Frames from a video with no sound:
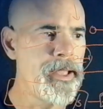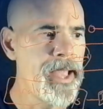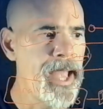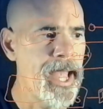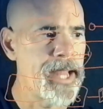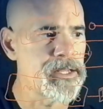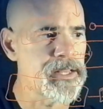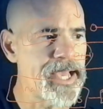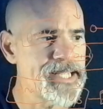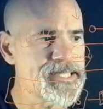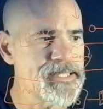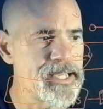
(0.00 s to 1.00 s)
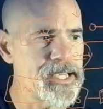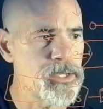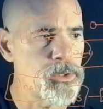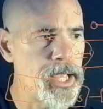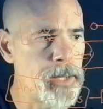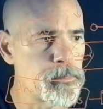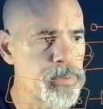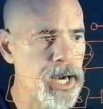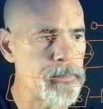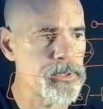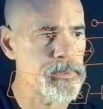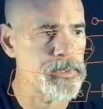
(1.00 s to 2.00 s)
And the last thing, and
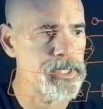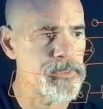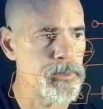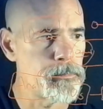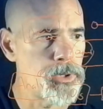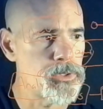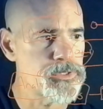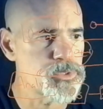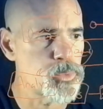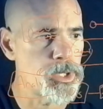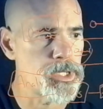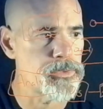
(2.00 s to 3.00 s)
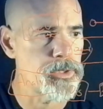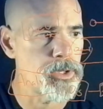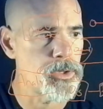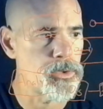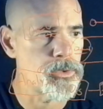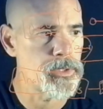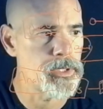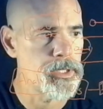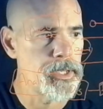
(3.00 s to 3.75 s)
probably the most well-known,